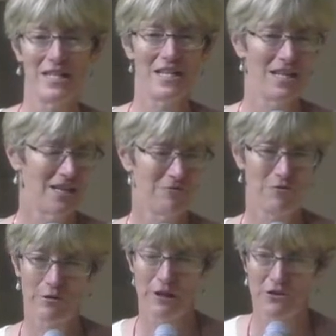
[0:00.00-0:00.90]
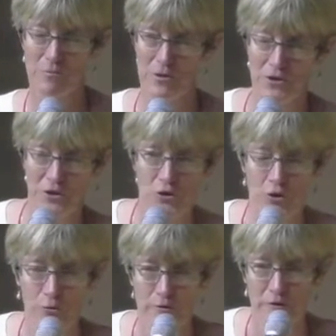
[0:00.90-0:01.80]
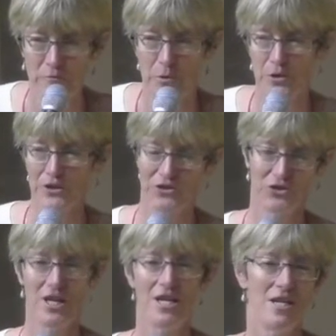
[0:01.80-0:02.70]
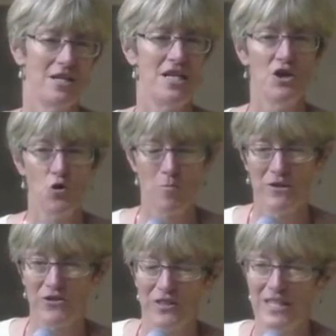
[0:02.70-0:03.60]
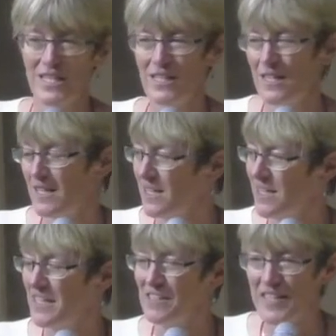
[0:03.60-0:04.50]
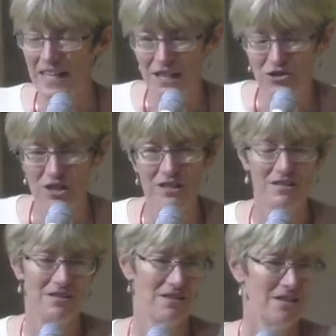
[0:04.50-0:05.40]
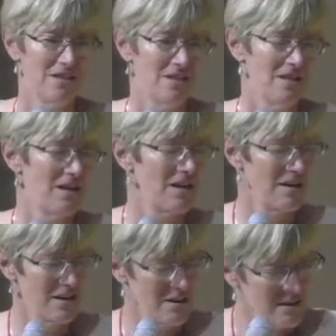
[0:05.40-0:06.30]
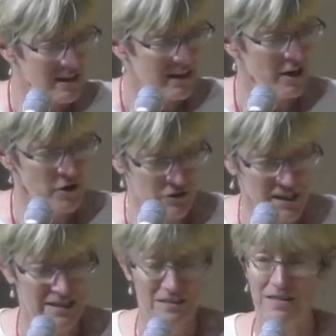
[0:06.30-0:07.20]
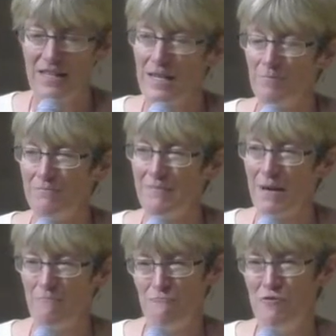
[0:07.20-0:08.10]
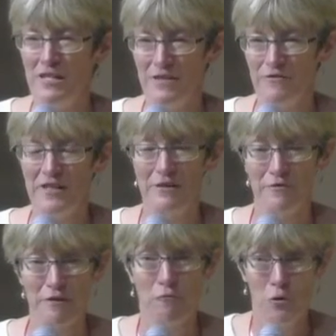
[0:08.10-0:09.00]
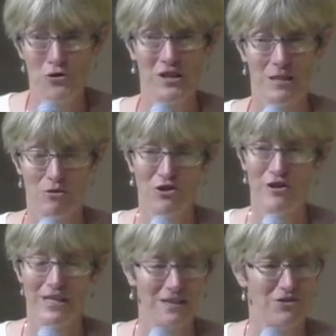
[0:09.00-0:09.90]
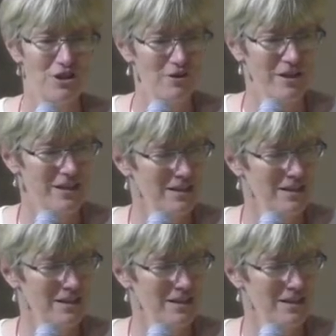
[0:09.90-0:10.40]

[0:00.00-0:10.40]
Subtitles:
enormously intelligent and erudite, and I'm really feeling very fortunate to be sharing a stage with him. So I know that I